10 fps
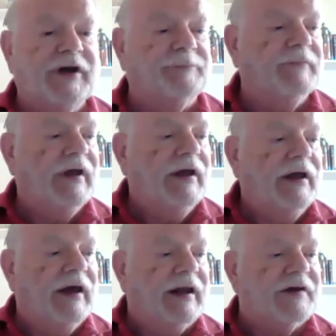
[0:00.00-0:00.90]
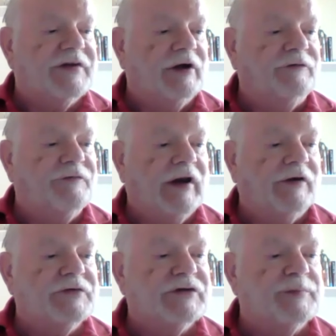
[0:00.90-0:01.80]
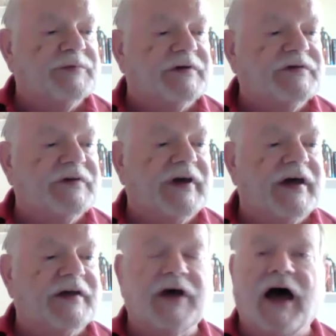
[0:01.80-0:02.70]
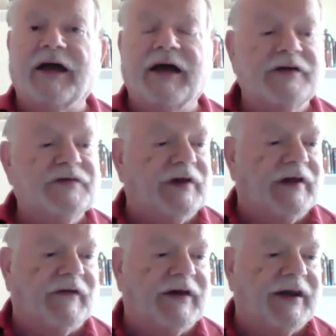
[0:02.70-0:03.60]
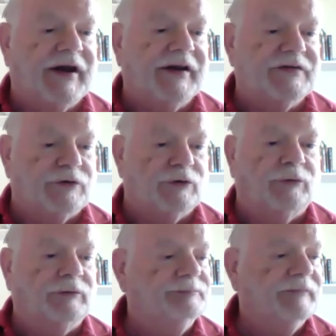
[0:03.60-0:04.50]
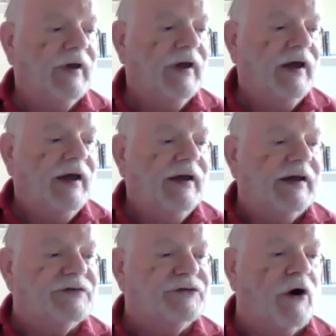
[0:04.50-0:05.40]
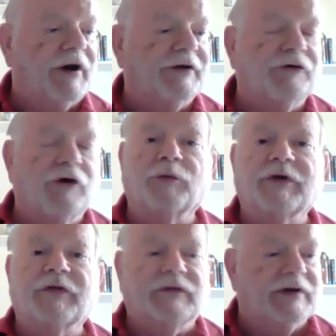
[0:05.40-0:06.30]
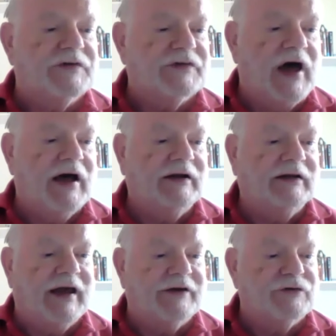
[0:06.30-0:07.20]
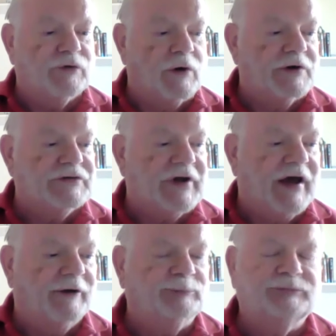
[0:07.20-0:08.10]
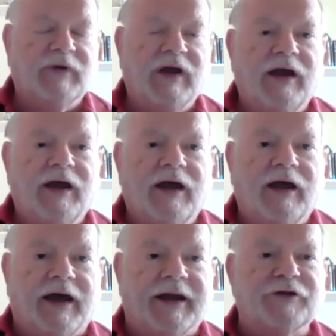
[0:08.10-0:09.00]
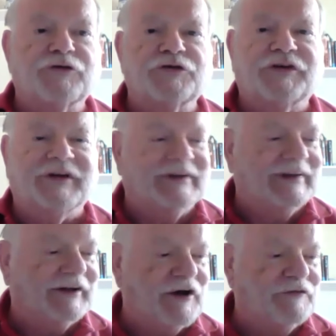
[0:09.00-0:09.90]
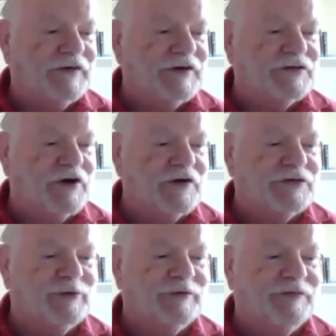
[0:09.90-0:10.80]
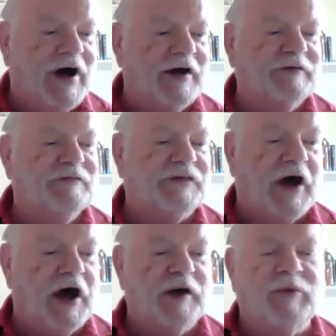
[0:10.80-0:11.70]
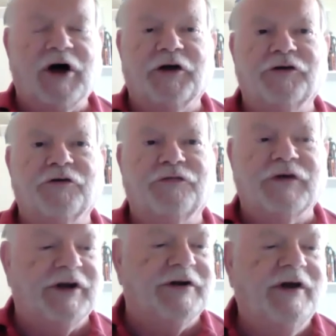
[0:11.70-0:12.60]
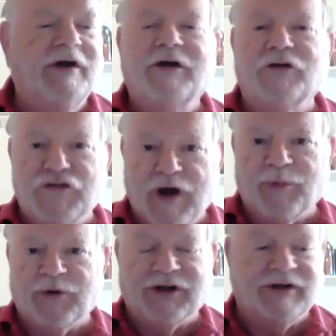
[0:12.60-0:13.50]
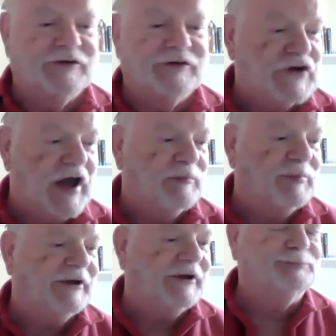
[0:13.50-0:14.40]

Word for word: Senate and has held fellowships at CSIS and the Kennedy School. He's taught at Dartmouth, La Salle, and Georgetown. And interestingly enough, he is also a five time undefeated Jeopardy champion.